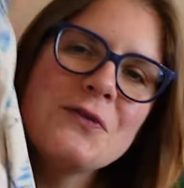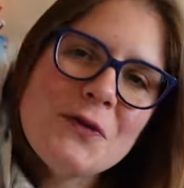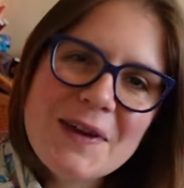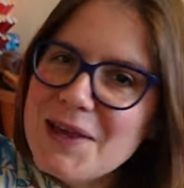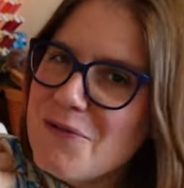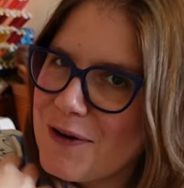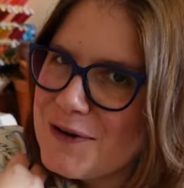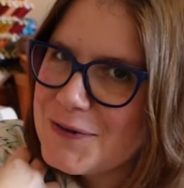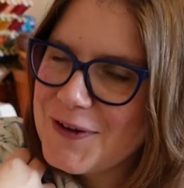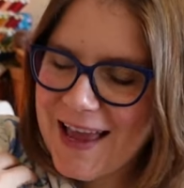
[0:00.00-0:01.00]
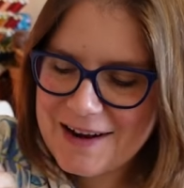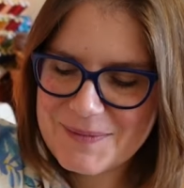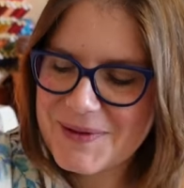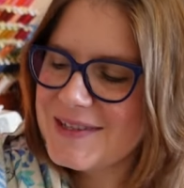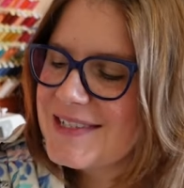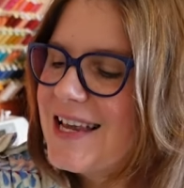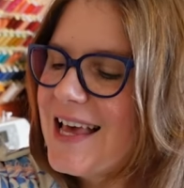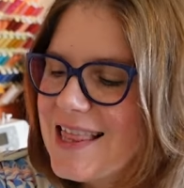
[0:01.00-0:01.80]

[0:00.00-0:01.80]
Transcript: of really wonderful animals.